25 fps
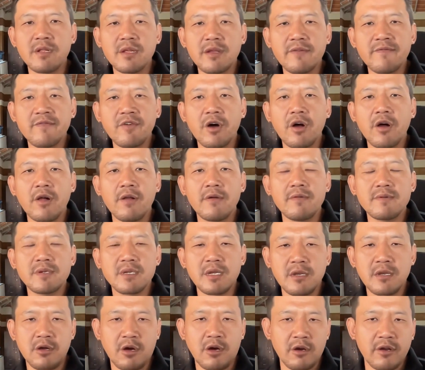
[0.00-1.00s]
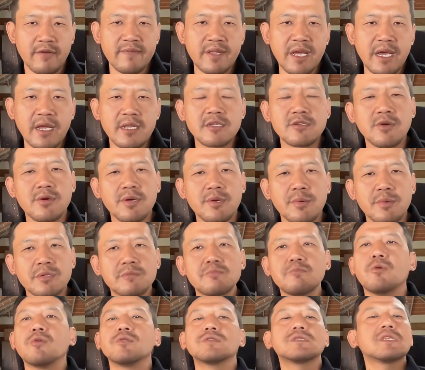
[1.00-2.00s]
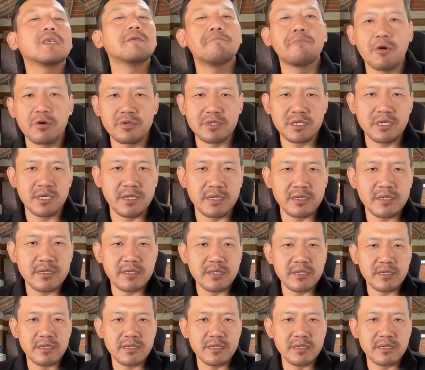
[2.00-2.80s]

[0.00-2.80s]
involved and all of that. So it was mostly posters